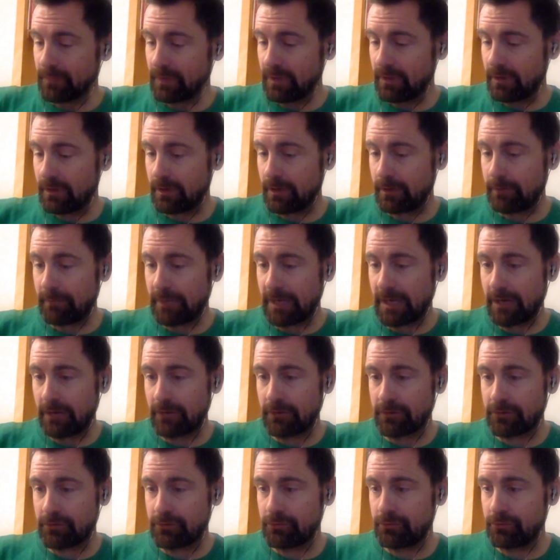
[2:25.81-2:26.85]
mount
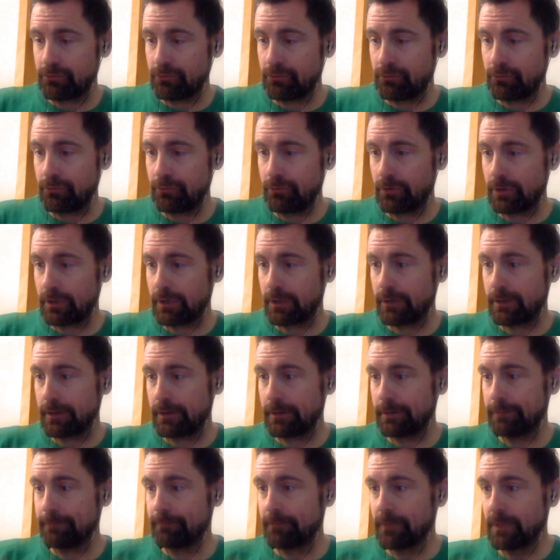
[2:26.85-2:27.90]

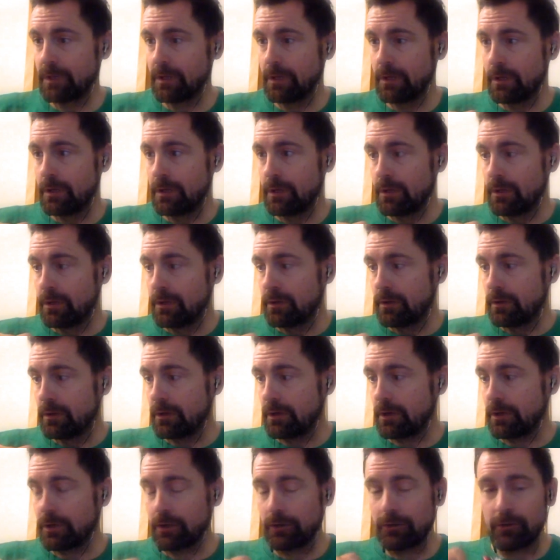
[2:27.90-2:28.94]
to
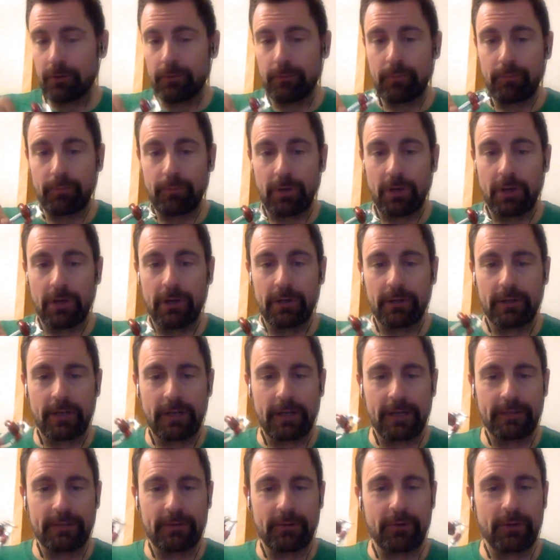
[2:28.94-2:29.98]
another part that
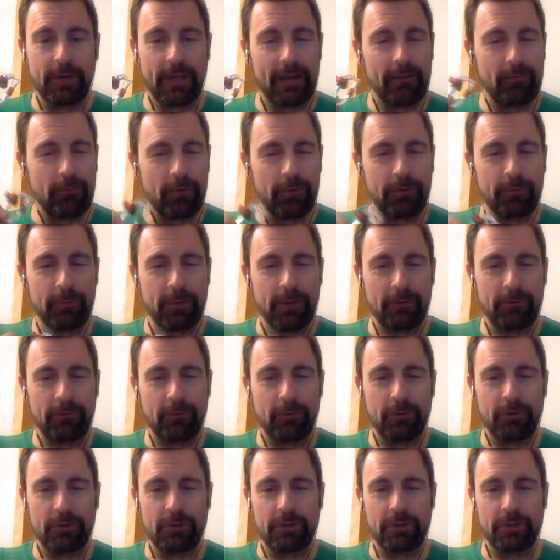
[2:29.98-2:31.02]
I don't have with me,
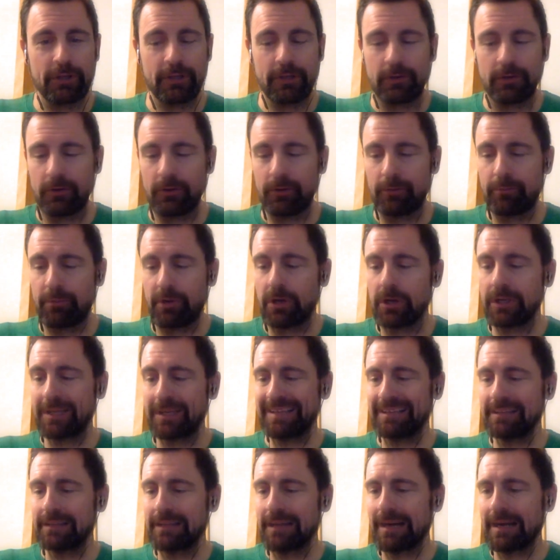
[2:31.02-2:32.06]
unfortunately, called the
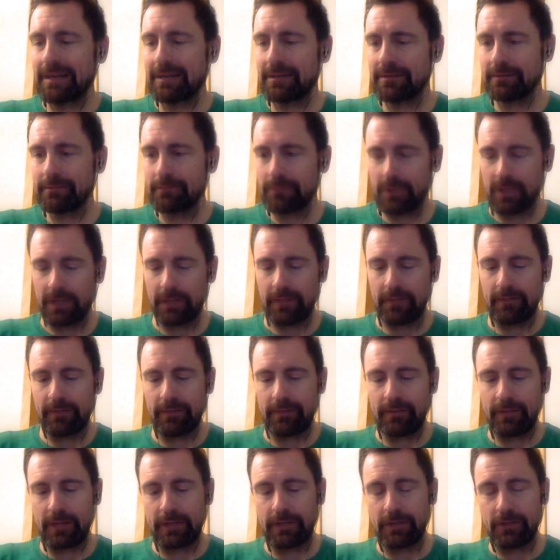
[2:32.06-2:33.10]
parking lot. And
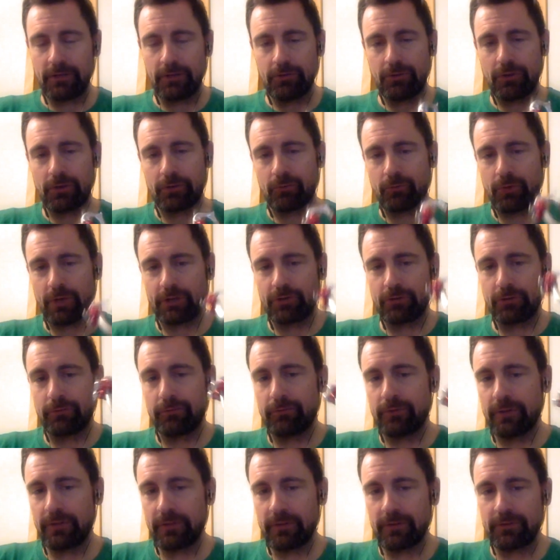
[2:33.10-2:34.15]
then you can
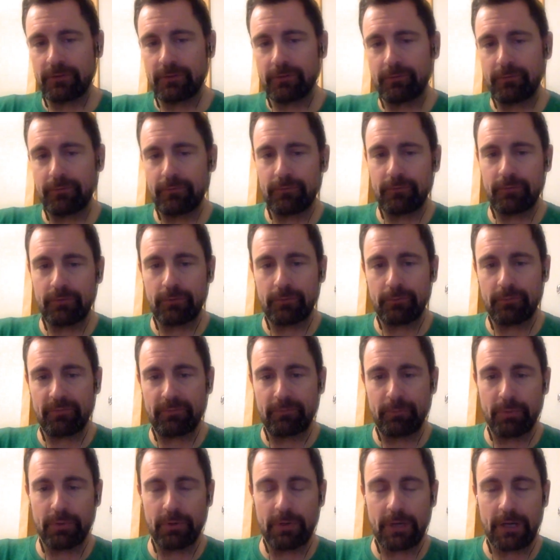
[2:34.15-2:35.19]
retrofit this to
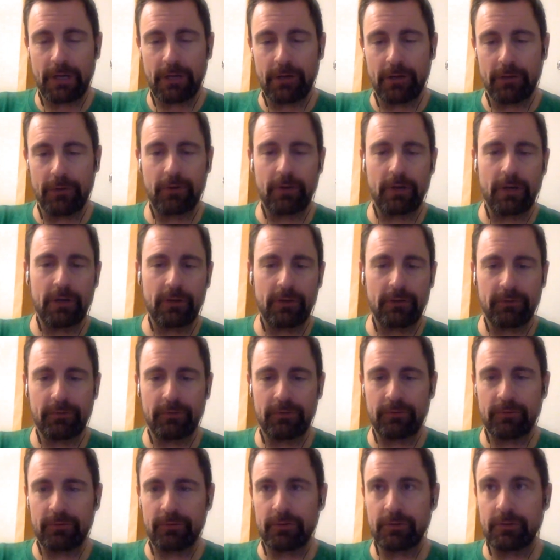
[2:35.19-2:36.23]
put on other
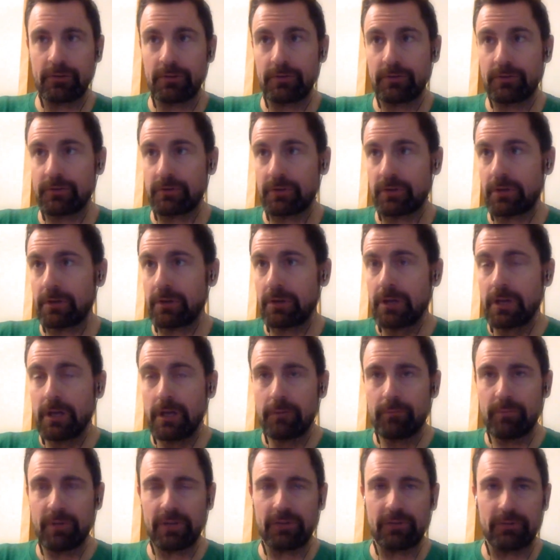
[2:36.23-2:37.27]
harnesses, such as
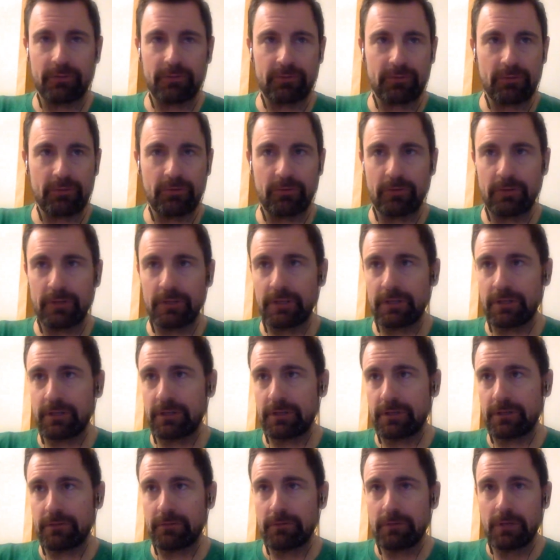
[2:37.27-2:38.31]
Petzl
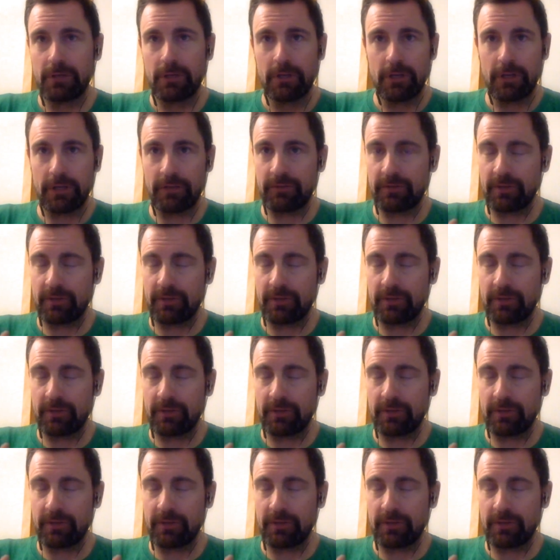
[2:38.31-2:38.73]
Sequoia, et